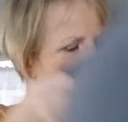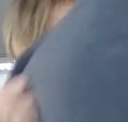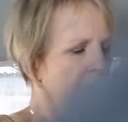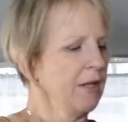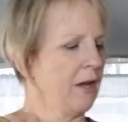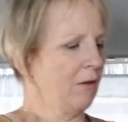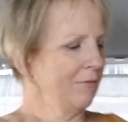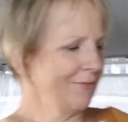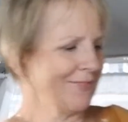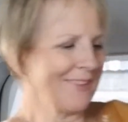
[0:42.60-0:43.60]
Anyhow,
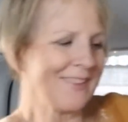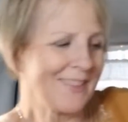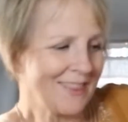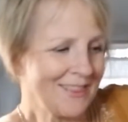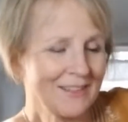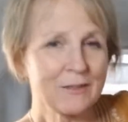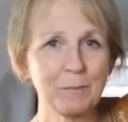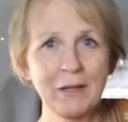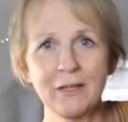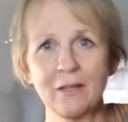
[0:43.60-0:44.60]
this
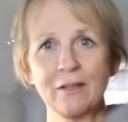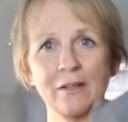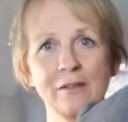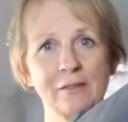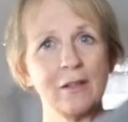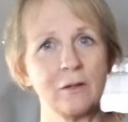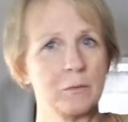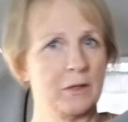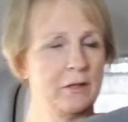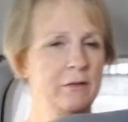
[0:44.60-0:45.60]
blanket is another
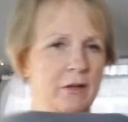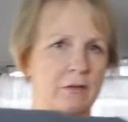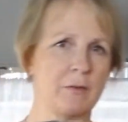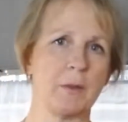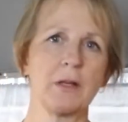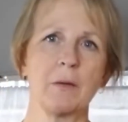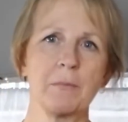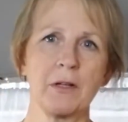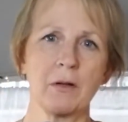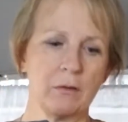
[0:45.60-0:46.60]
one. They're from a
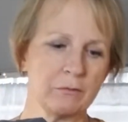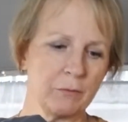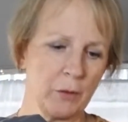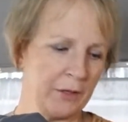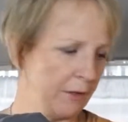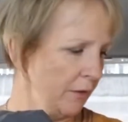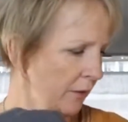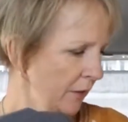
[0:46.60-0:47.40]
company called Voided.